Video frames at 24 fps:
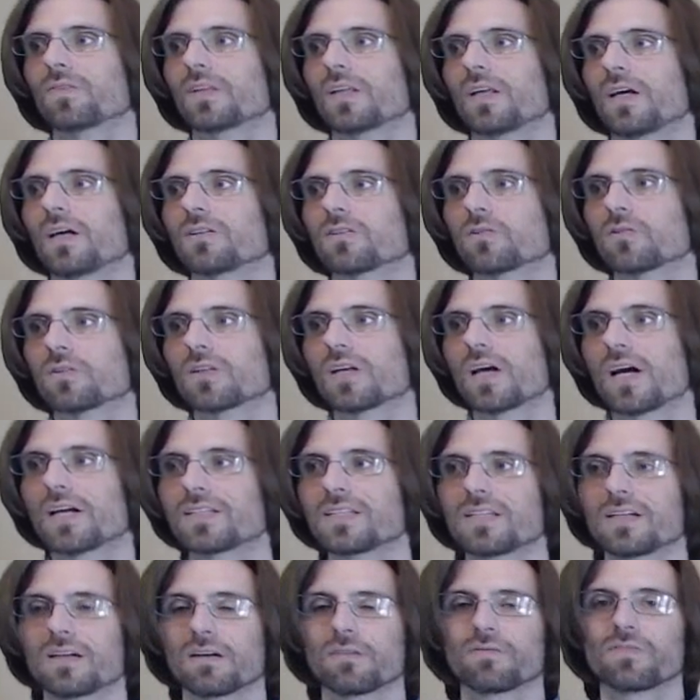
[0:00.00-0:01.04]
And so the
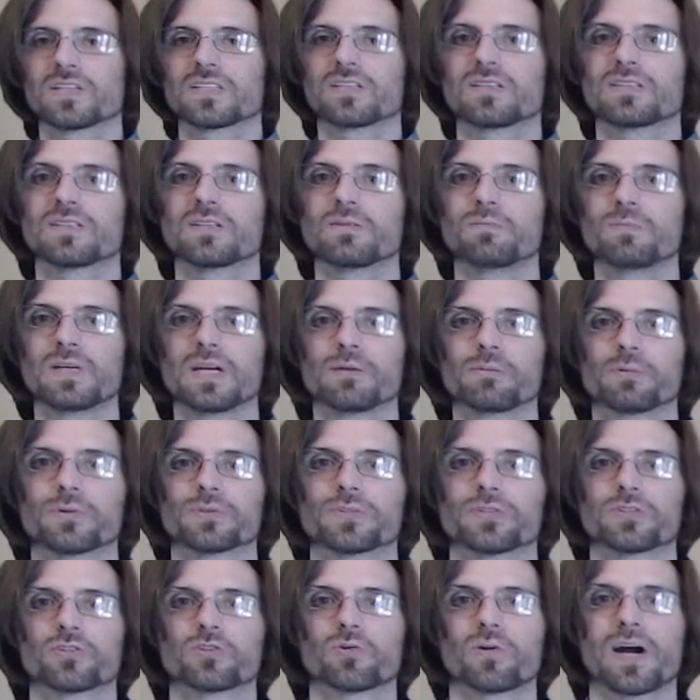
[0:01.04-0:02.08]
idea of this is to be able
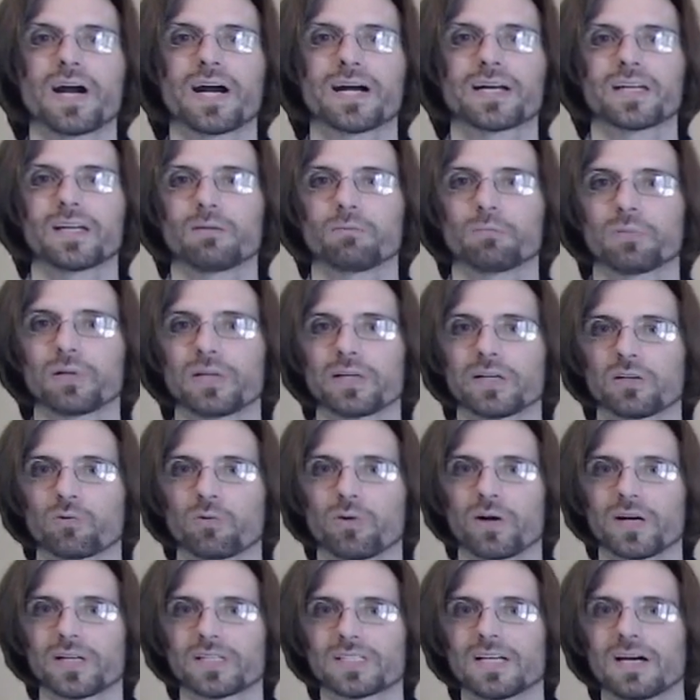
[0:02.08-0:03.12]
to track and play
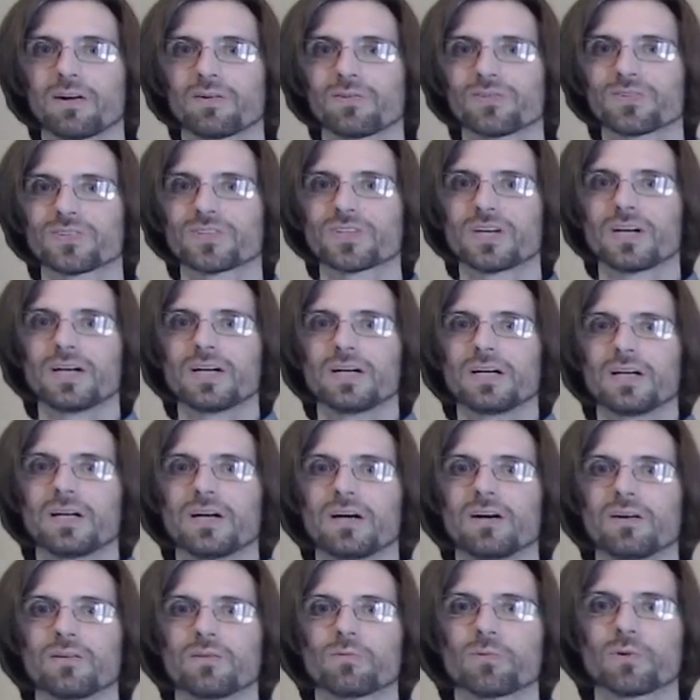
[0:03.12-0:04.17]
correct sounds
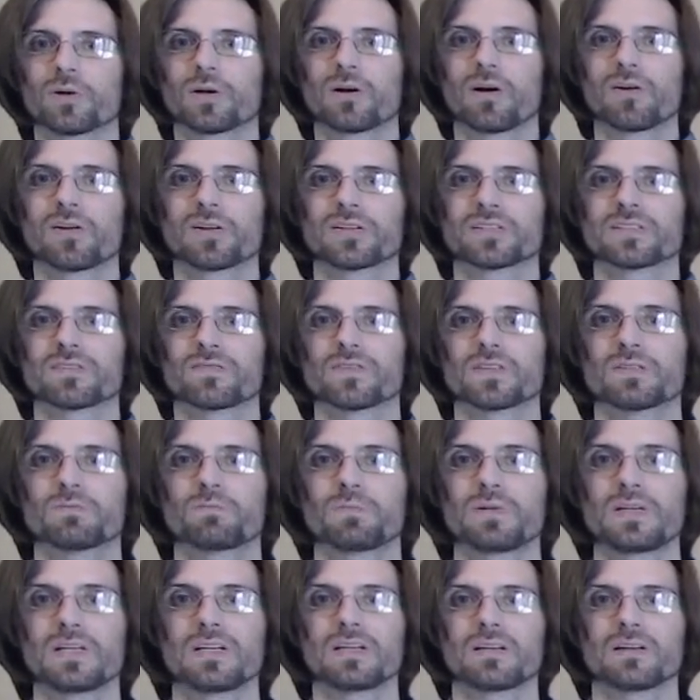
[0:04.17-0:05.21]
regardless of the
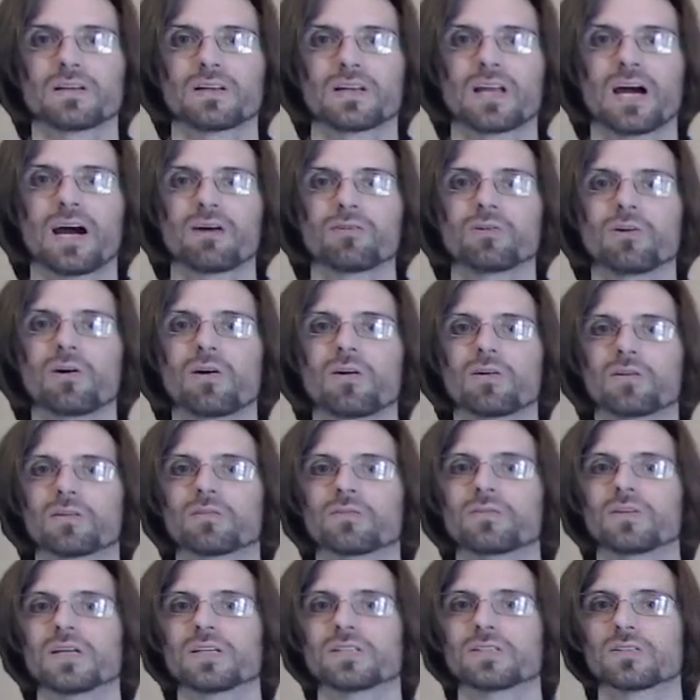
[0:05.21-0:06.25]
speed and how
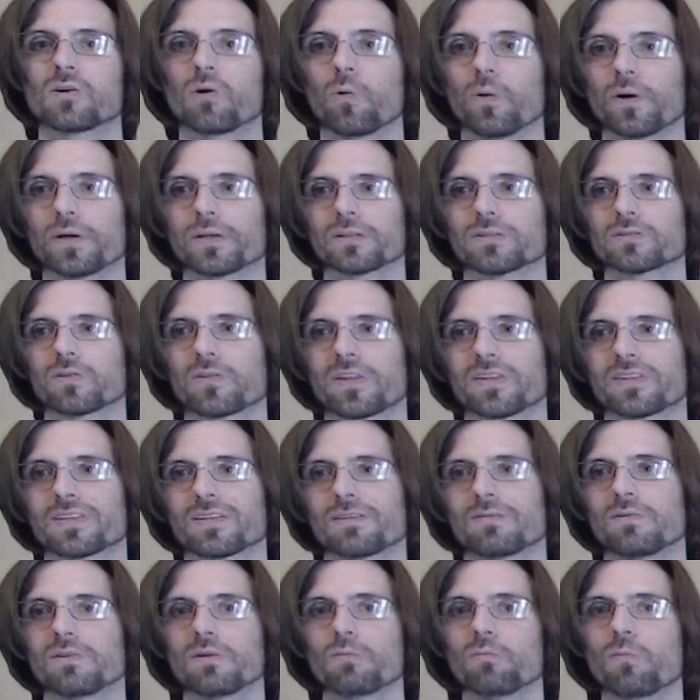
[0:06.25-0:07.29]
long it's going, so
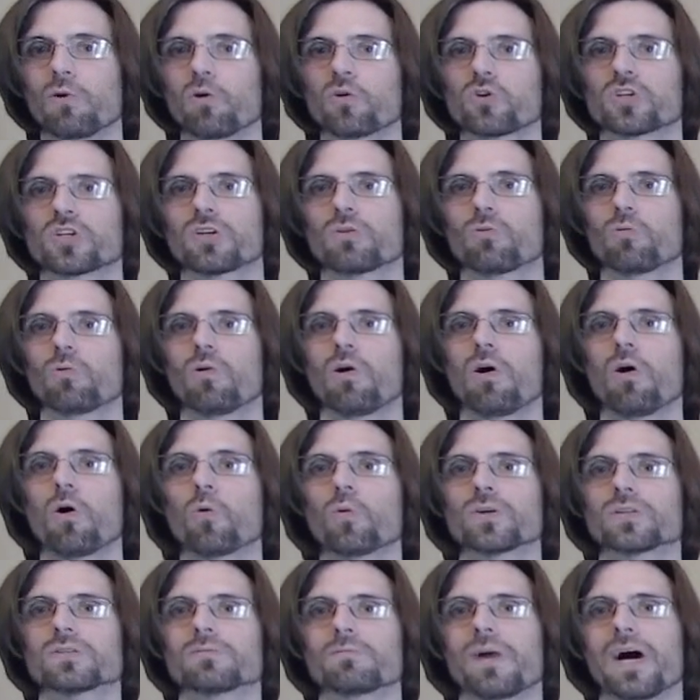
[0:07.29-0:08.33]
that the motion will
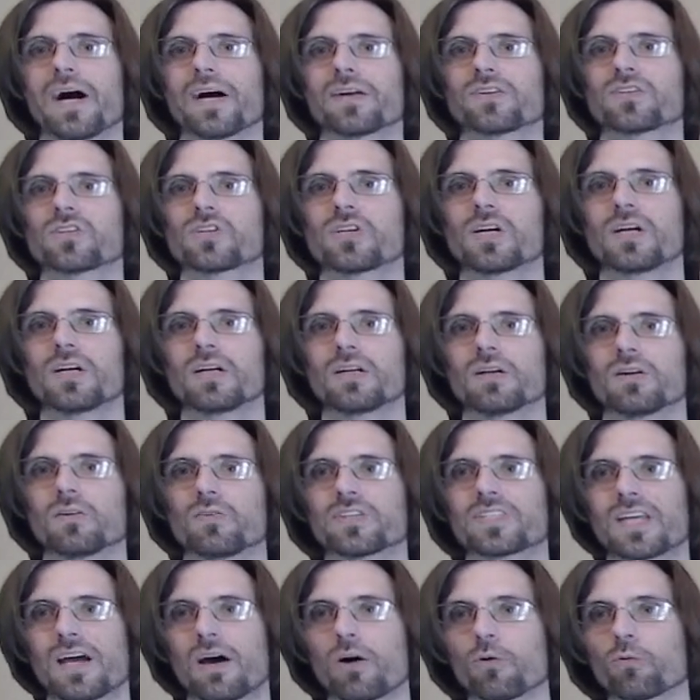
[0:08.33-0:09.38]
always match, or the
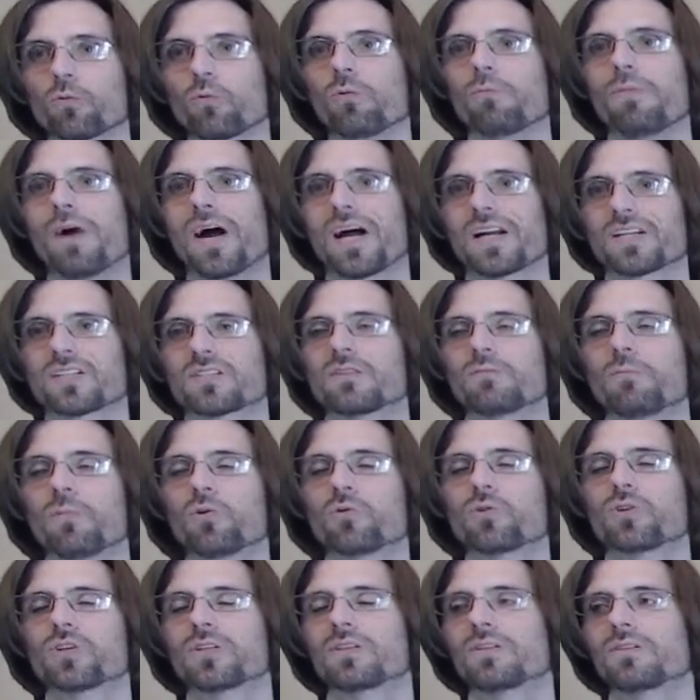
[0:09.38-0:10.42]
sound will match the
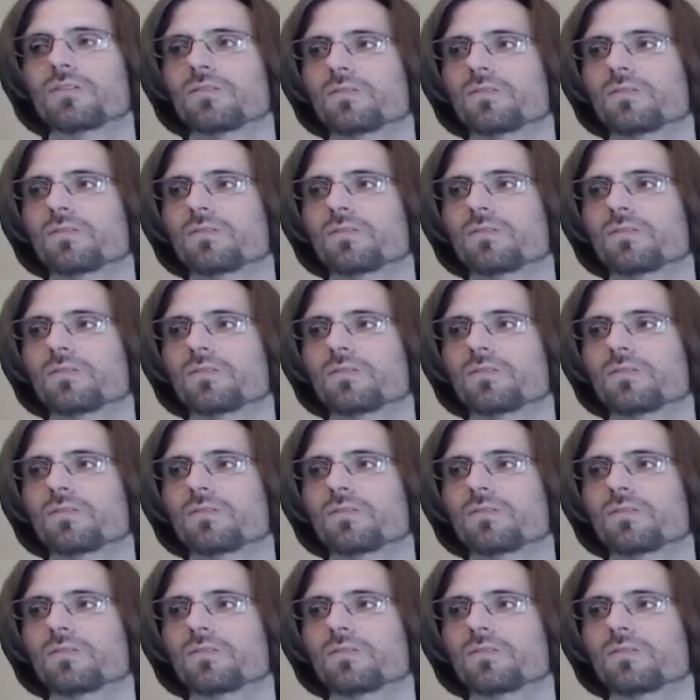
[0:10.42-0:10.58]
motion.